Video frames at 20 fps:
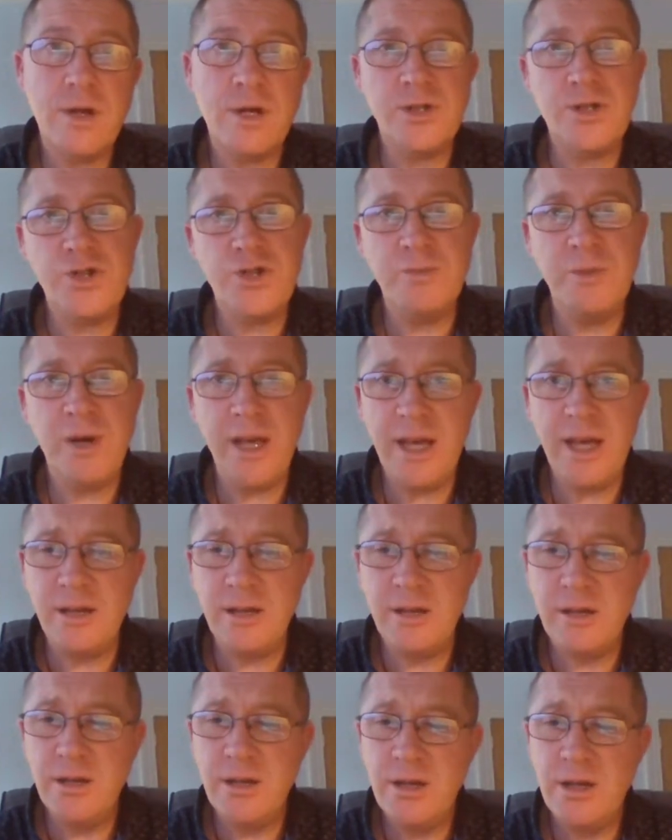I shook my
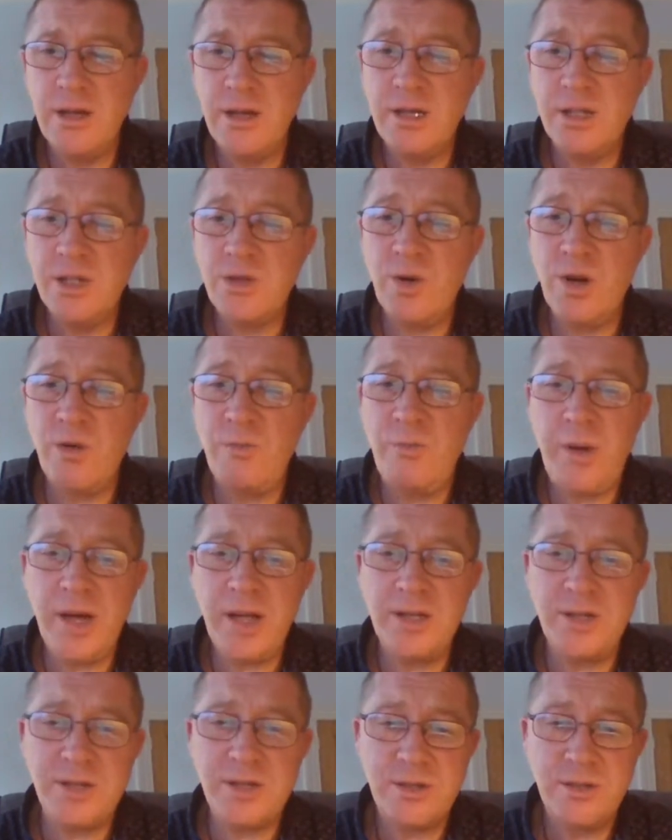head. 12
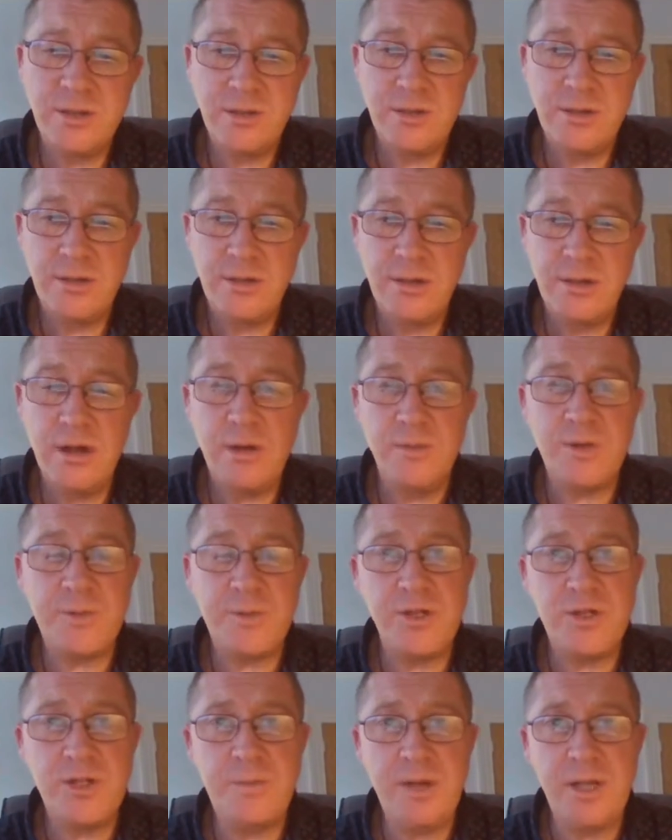pence. And I'm
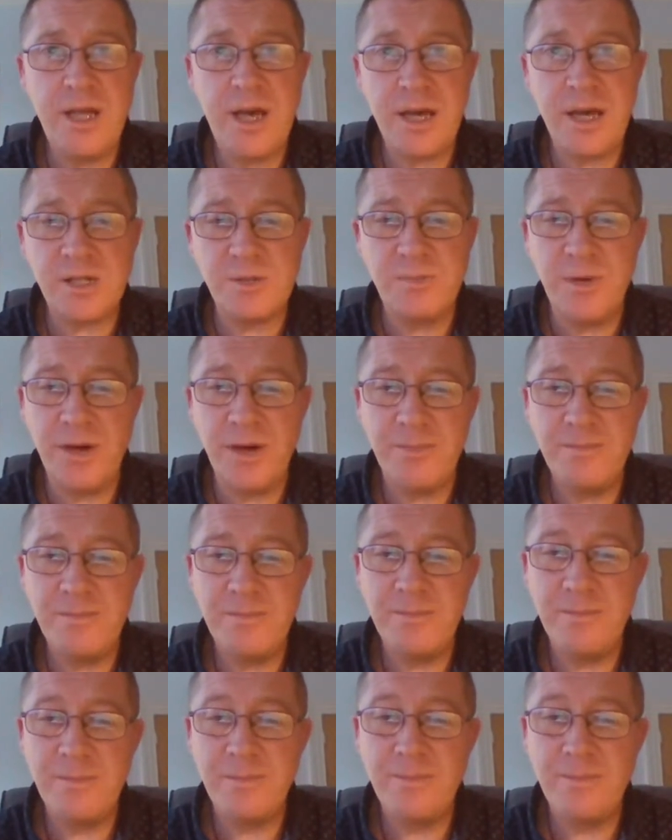supposed to be the expert.